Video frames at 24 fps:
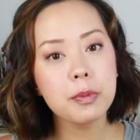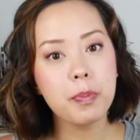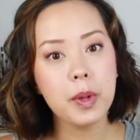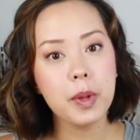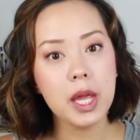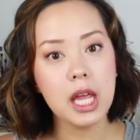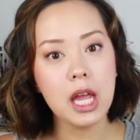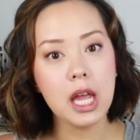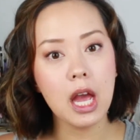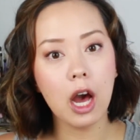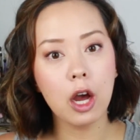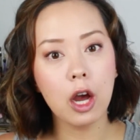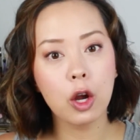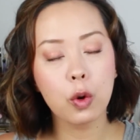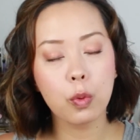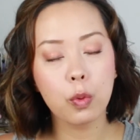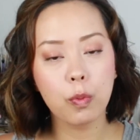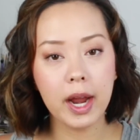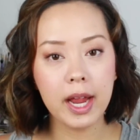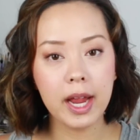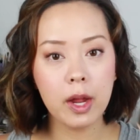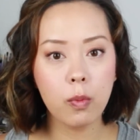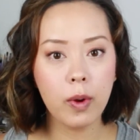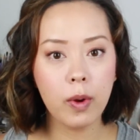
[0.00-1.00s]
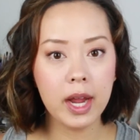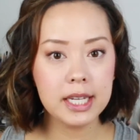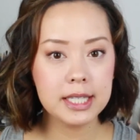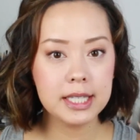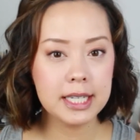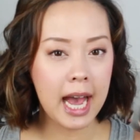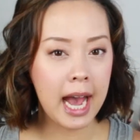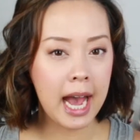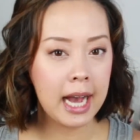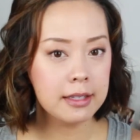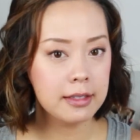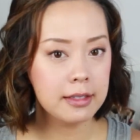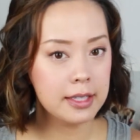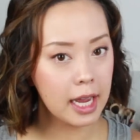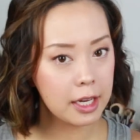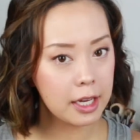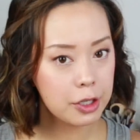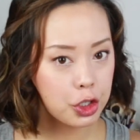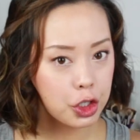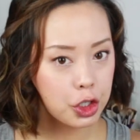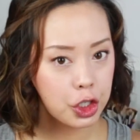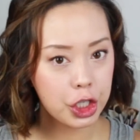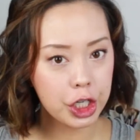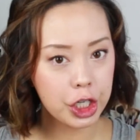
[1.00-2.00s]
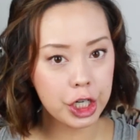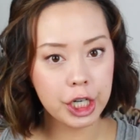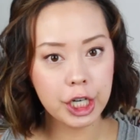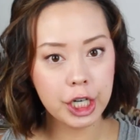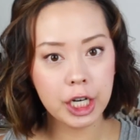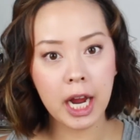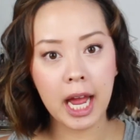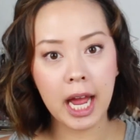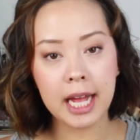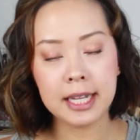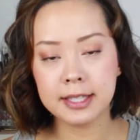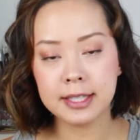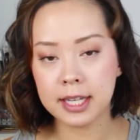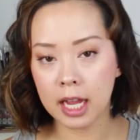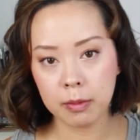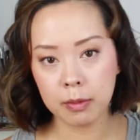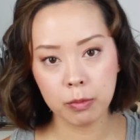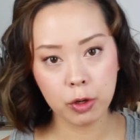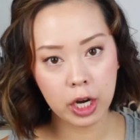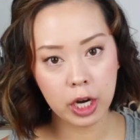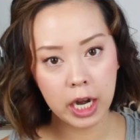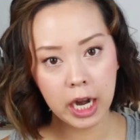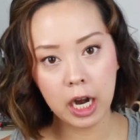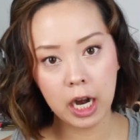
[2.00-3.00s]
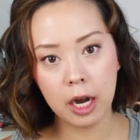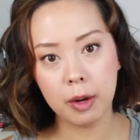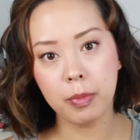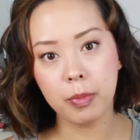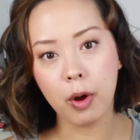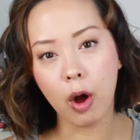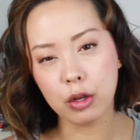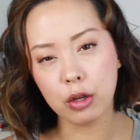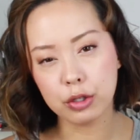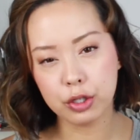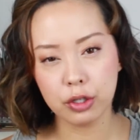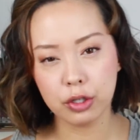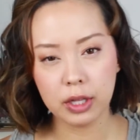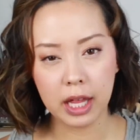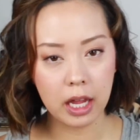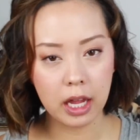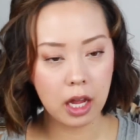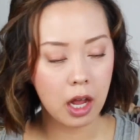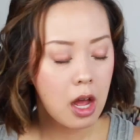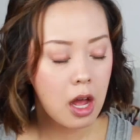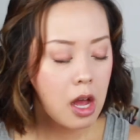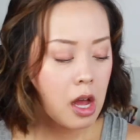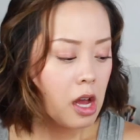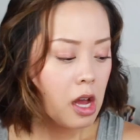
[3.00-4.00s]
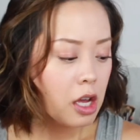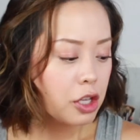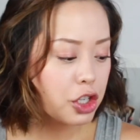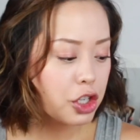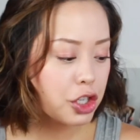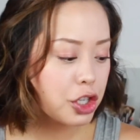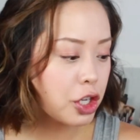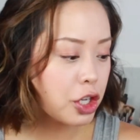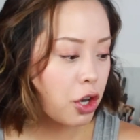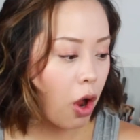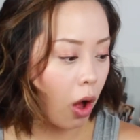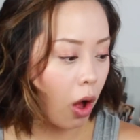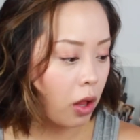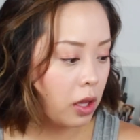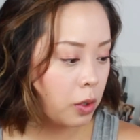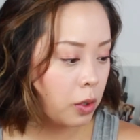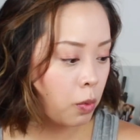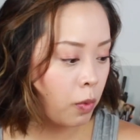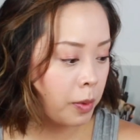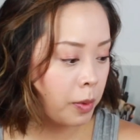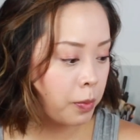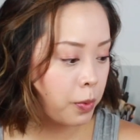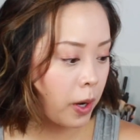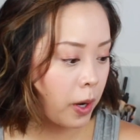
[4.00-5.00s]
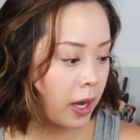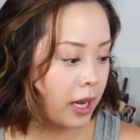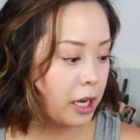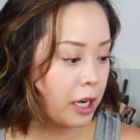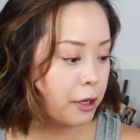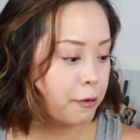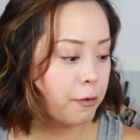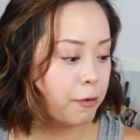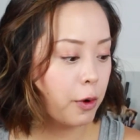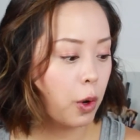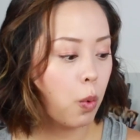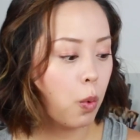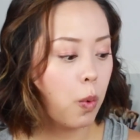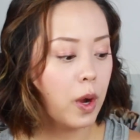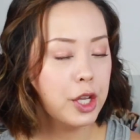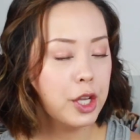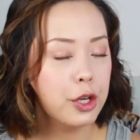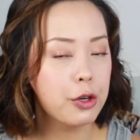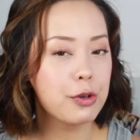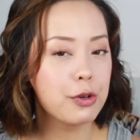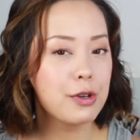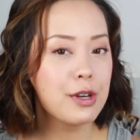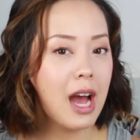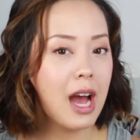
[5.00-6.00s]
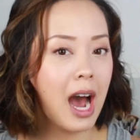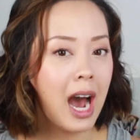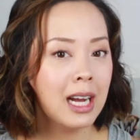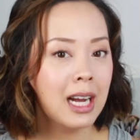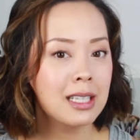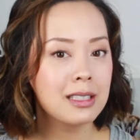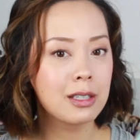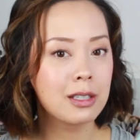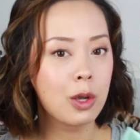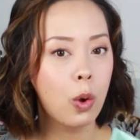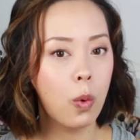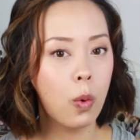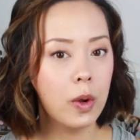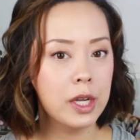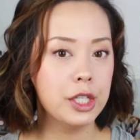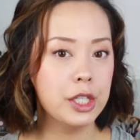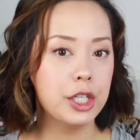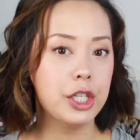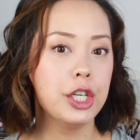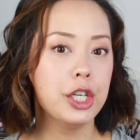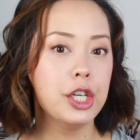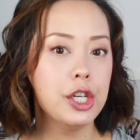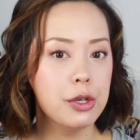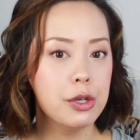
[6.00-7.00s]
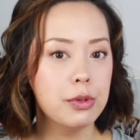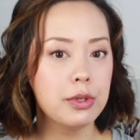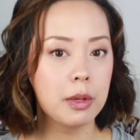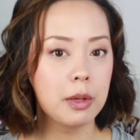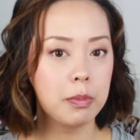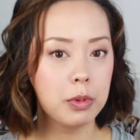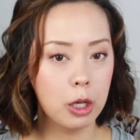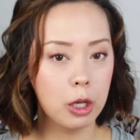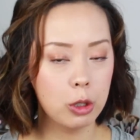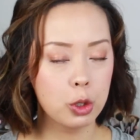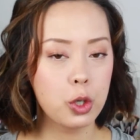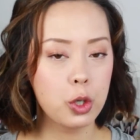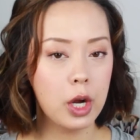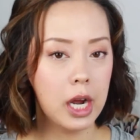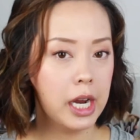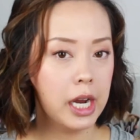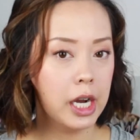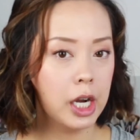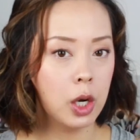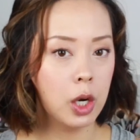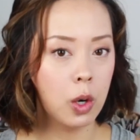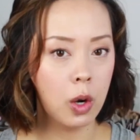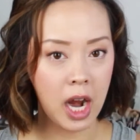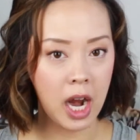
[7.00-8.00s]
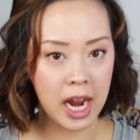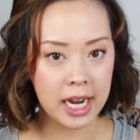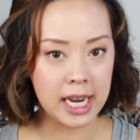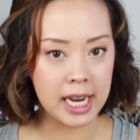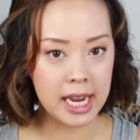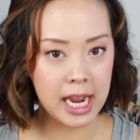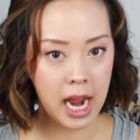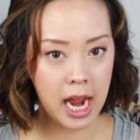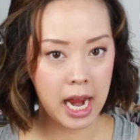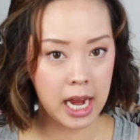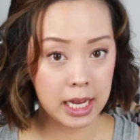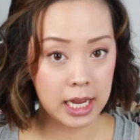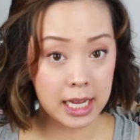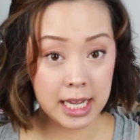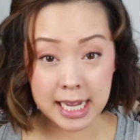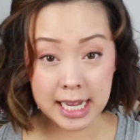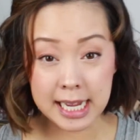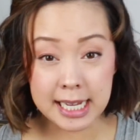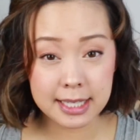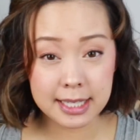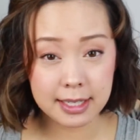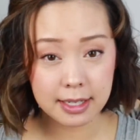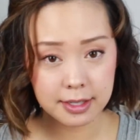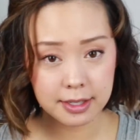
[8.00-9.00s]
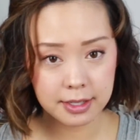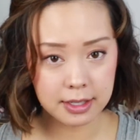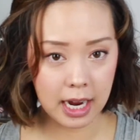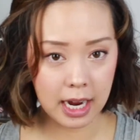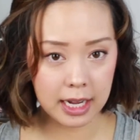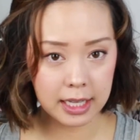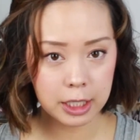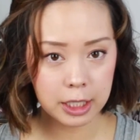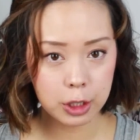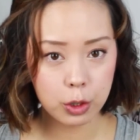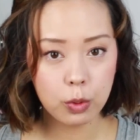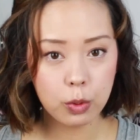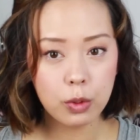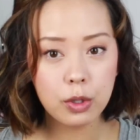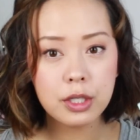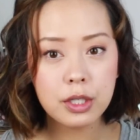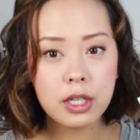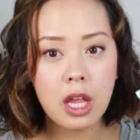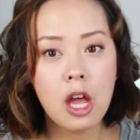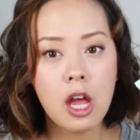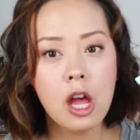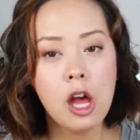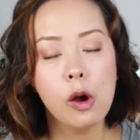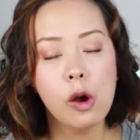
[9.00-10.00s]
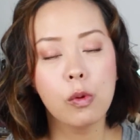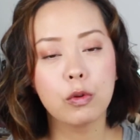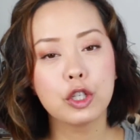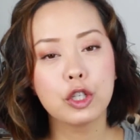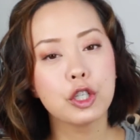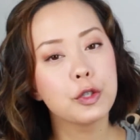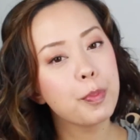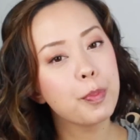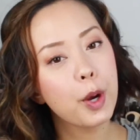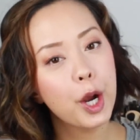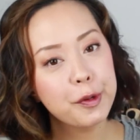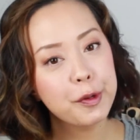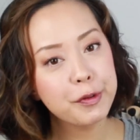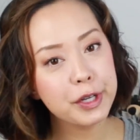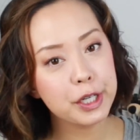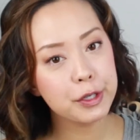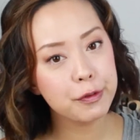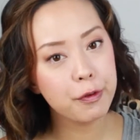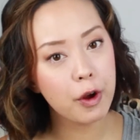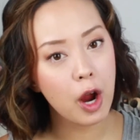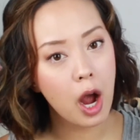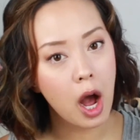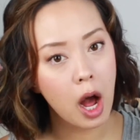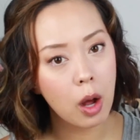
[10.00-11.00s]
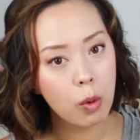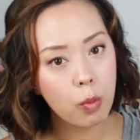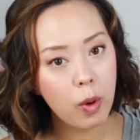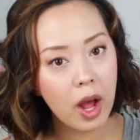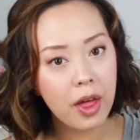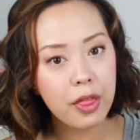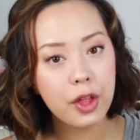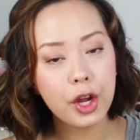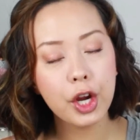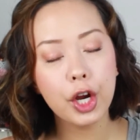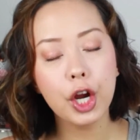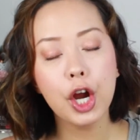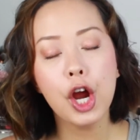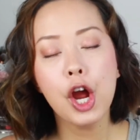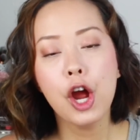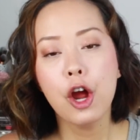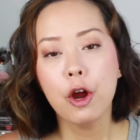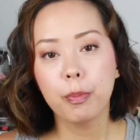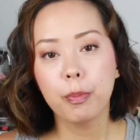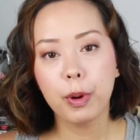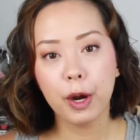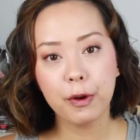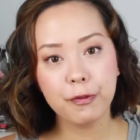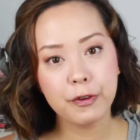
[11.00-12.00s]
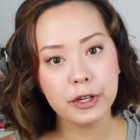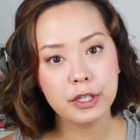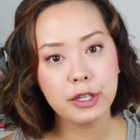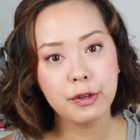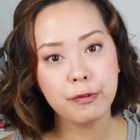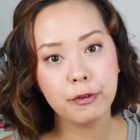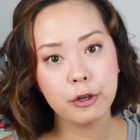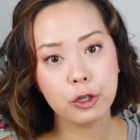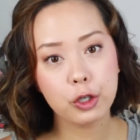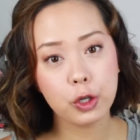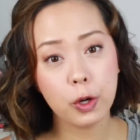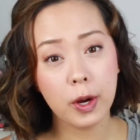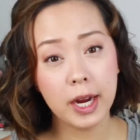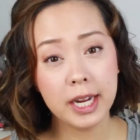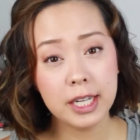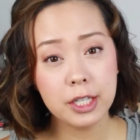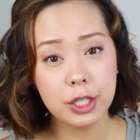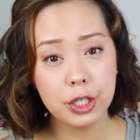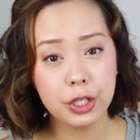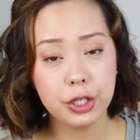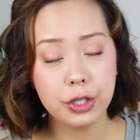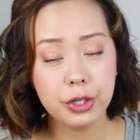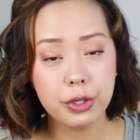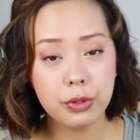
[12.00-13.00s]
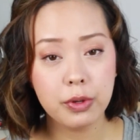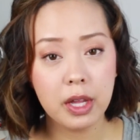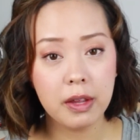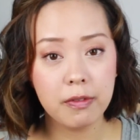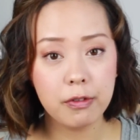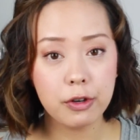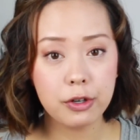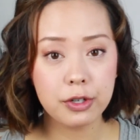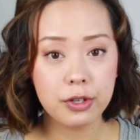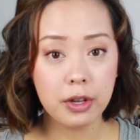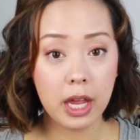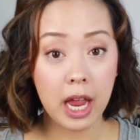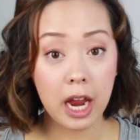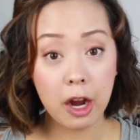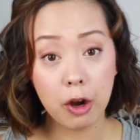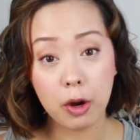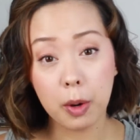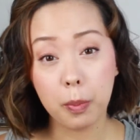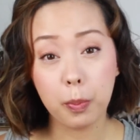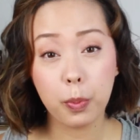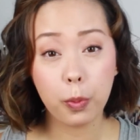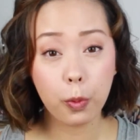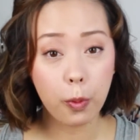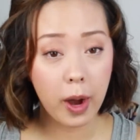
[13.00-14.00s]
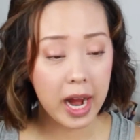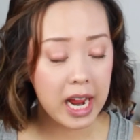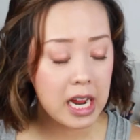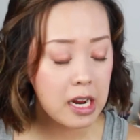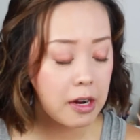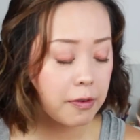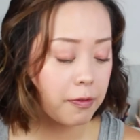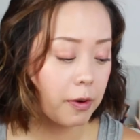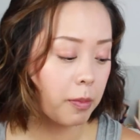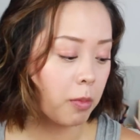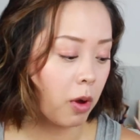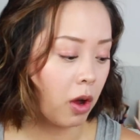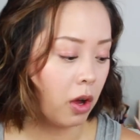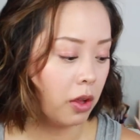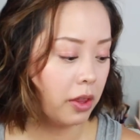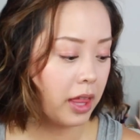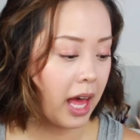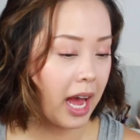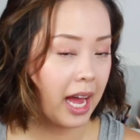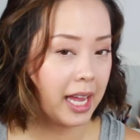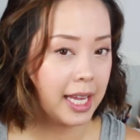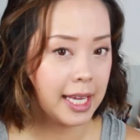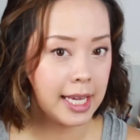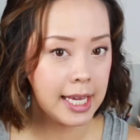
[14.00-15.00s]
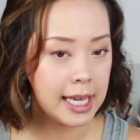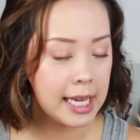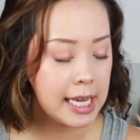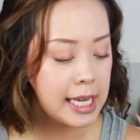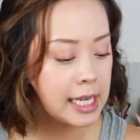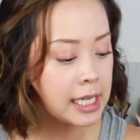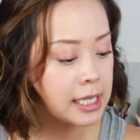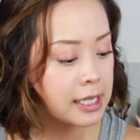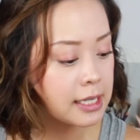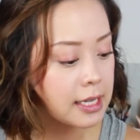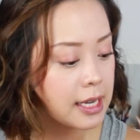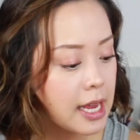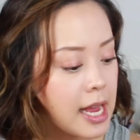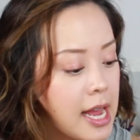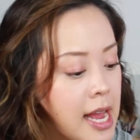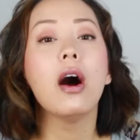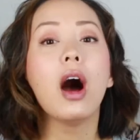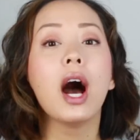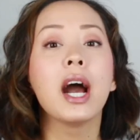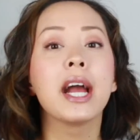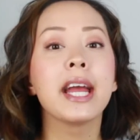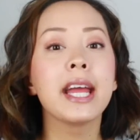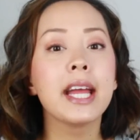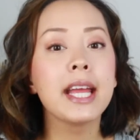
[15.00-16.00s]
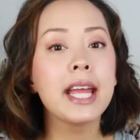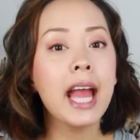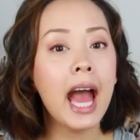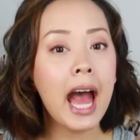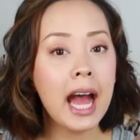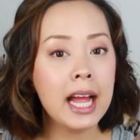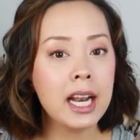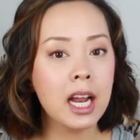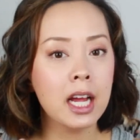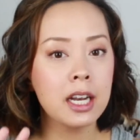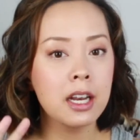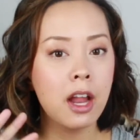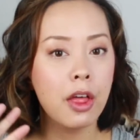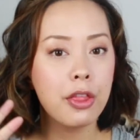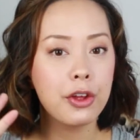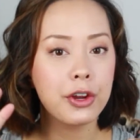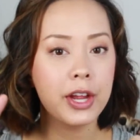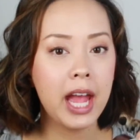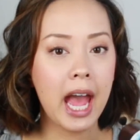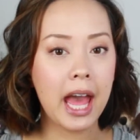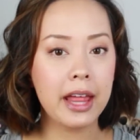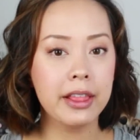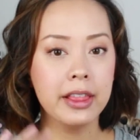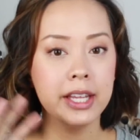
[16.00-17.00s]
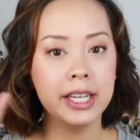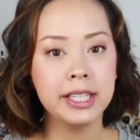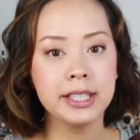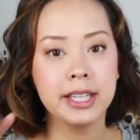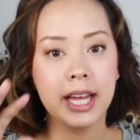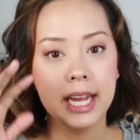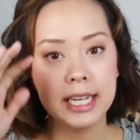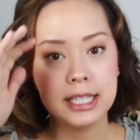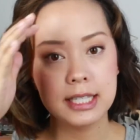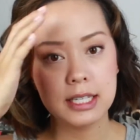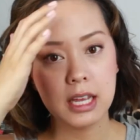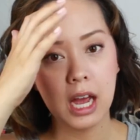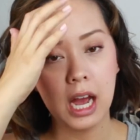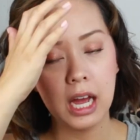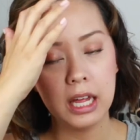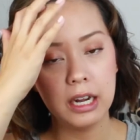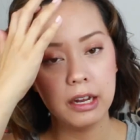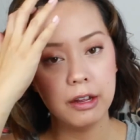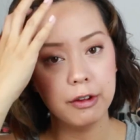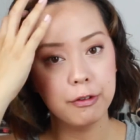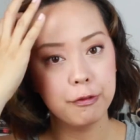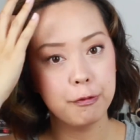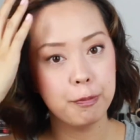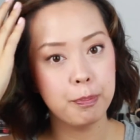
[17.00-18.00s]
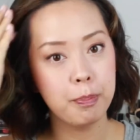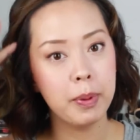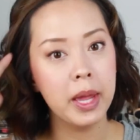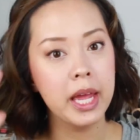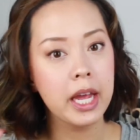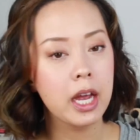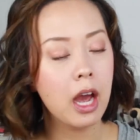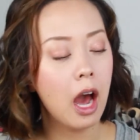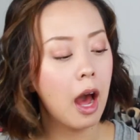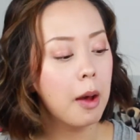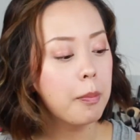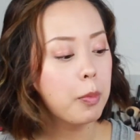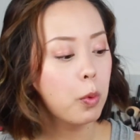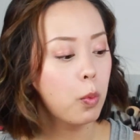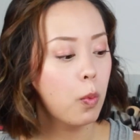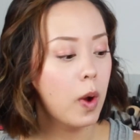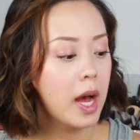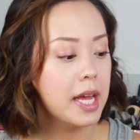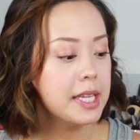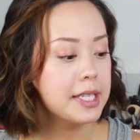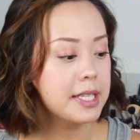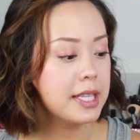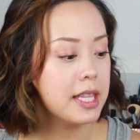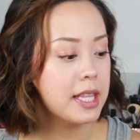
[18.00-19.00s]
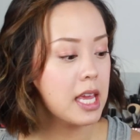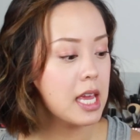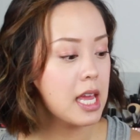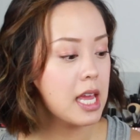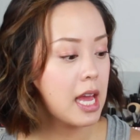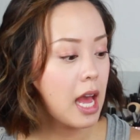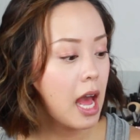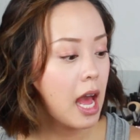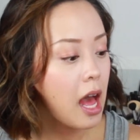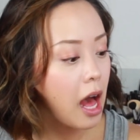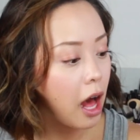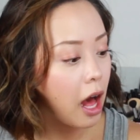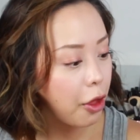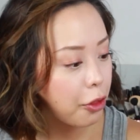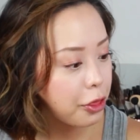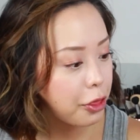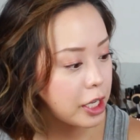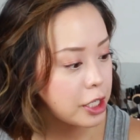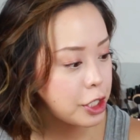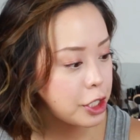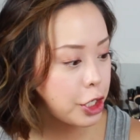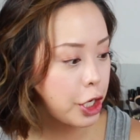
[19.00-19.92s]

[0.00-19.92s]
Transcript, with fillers: to be a great way to add texture and tame your hair, but also like just an all-in-one product for when you're not going to use a blow dryer or any heat styling tools, which is perfect for hot weather, perfect if you're trying to give your hair a break from all that heat. Again, another Kathleen Lights kind of pickup was the healthy